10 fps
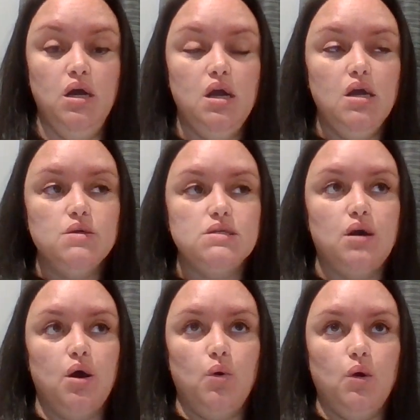
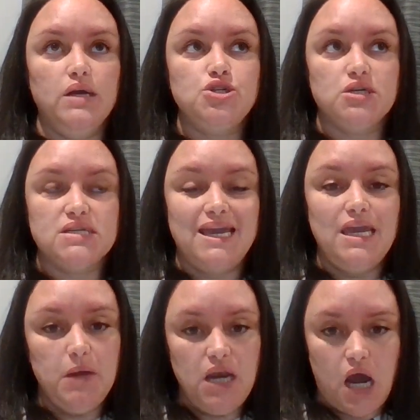So just keep
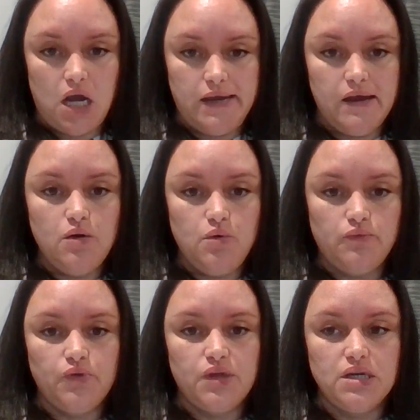an eye out for
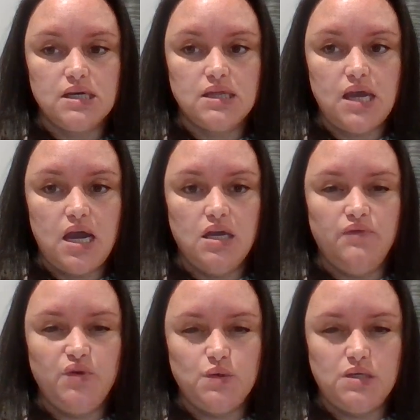things like that. If you
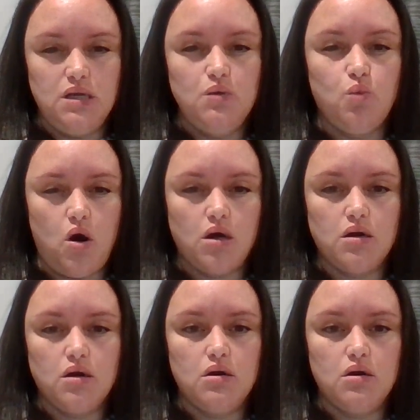see water